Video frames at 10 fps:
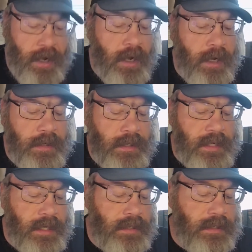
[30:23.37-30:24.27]
on the
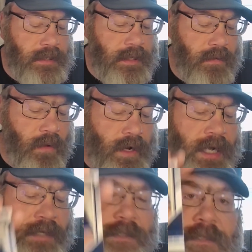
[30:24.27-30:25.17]
Kansas City
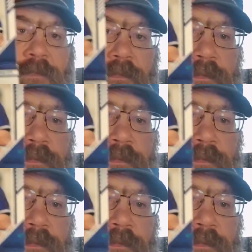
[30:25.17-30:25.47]
Royals.